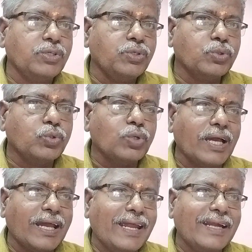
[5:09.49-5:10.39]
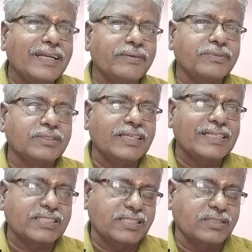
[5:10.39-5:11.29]
You add
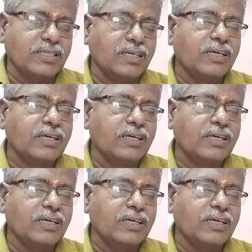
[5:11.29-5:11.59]
s.